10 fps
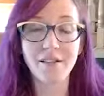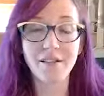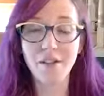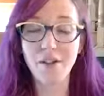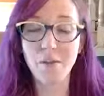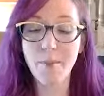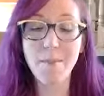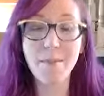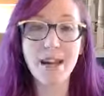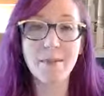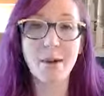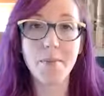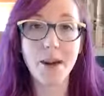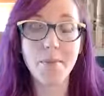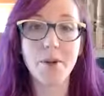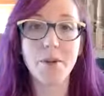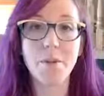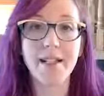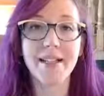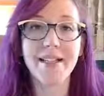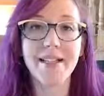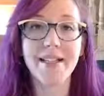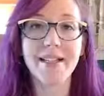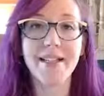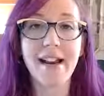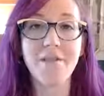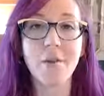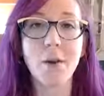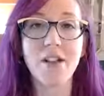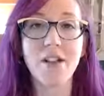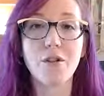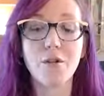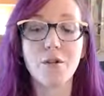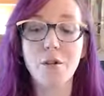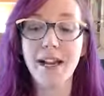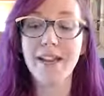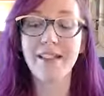my minimum numbers, because I want everyone to